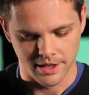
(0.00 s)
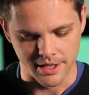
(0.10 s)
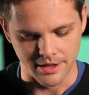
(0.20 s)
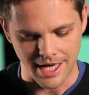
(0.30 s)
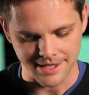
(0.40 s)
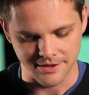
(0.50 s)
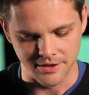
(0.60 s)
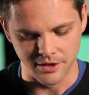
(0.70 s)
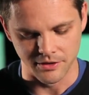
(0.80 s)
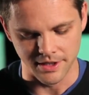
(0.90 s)
And then the last
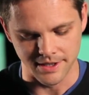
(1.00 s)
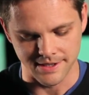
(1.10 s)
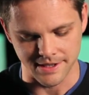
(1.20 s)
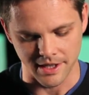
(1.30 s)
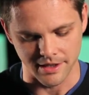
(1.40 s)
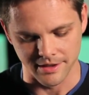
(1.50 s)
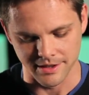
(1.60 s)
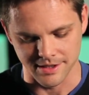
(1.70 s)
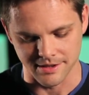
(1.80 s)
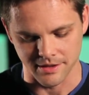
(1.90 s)
do is, and
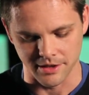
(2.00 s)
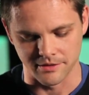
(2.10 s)
this